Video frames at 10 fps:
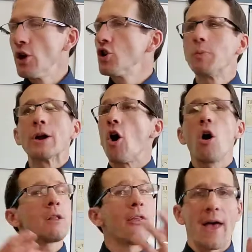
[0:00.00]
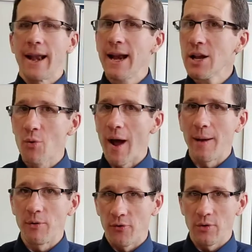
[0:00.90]
You bring all of that anyway
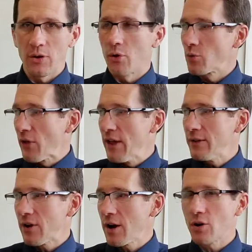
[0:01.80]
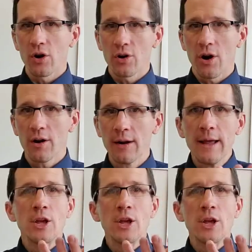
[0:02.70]
before the Lord with his heart or her heart.